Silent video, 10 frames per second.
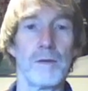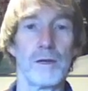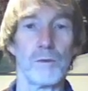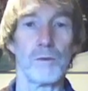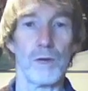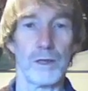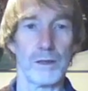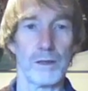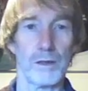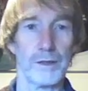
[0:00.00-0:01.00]
Well,
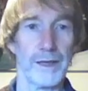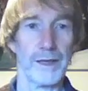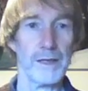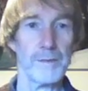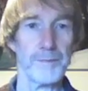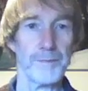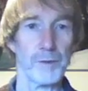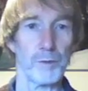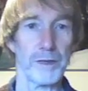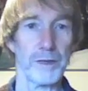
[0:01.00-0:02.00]

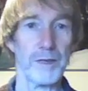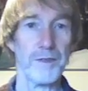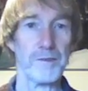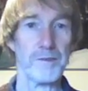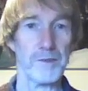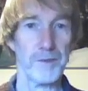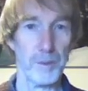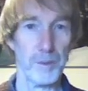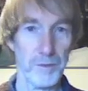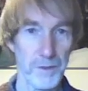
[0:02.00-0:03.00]
by considering the
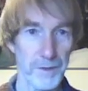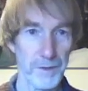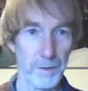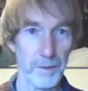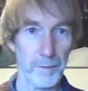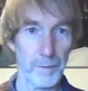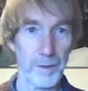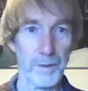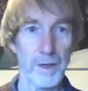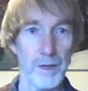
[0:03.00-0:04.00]
terms in the Stokes number,
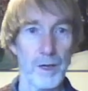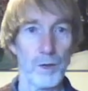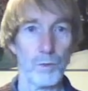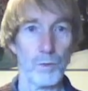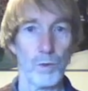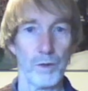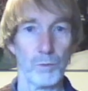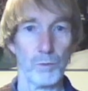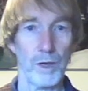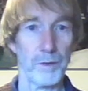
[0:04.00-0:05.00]
what
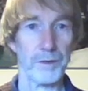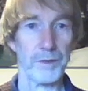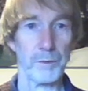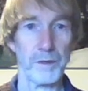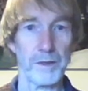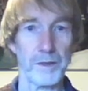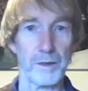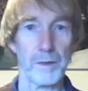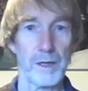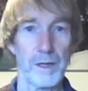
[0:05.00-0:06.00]
else can we do?
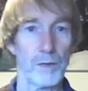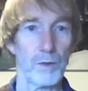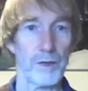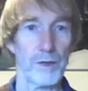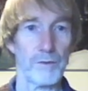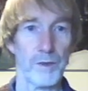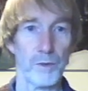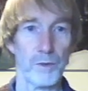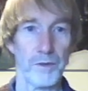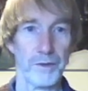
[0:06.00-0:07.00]
Well, the obvious one
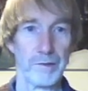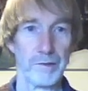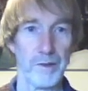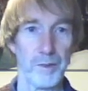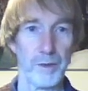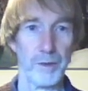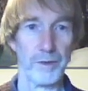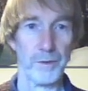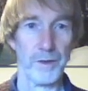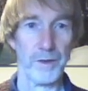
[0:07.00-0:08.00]
is increase the particle
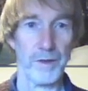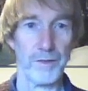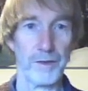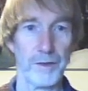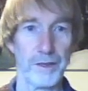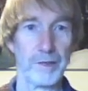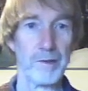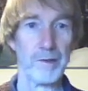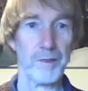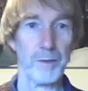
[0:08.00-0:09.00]
size. If you can
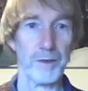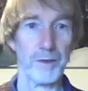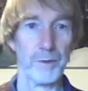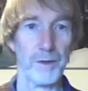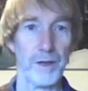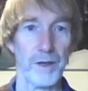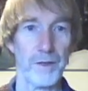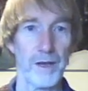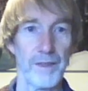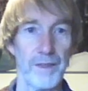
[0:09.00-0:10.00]
increase the particle size,
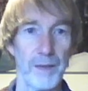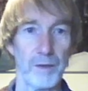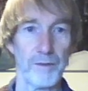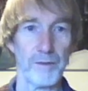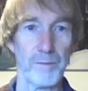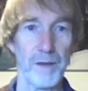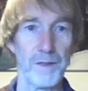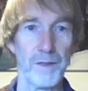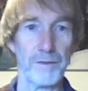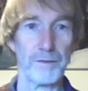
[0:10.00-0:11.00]
that will have a
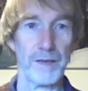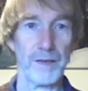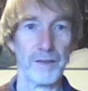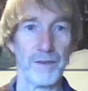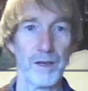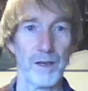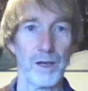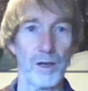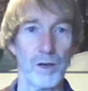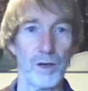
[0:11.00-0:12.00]
massive effect
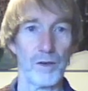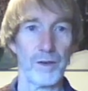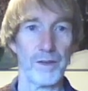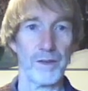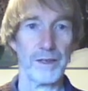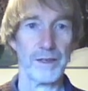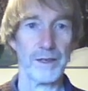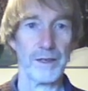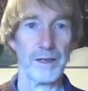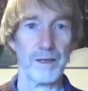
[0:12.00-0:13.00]
on the
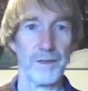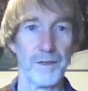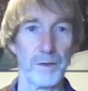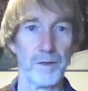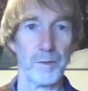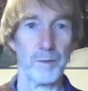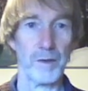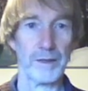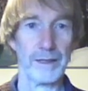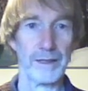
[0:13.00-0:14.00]
Stokes number and
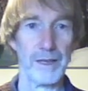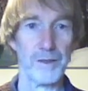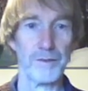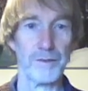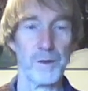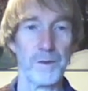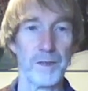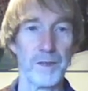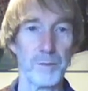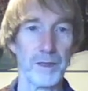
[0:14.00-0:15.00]
collection efficiency,
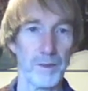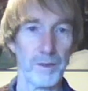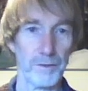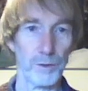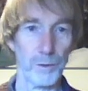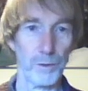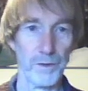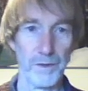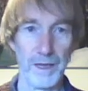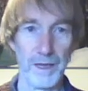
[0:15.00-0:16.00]
because of course it's
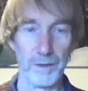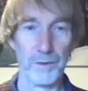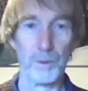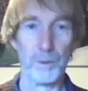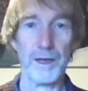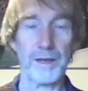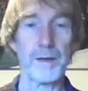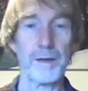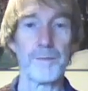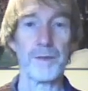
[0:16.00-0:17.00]
x squared.
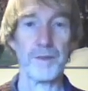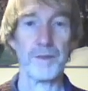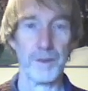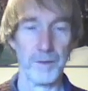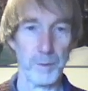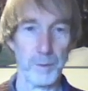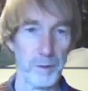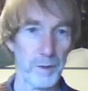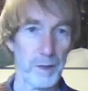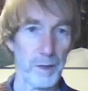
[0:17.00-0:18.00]
Stokes number is
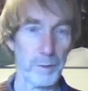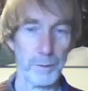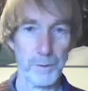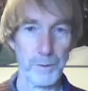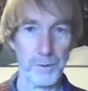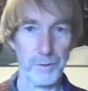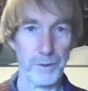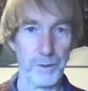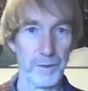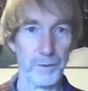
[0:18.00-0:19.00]
proportional to
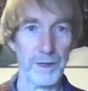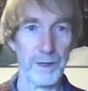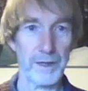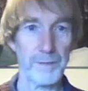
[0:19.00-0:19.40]
x squared.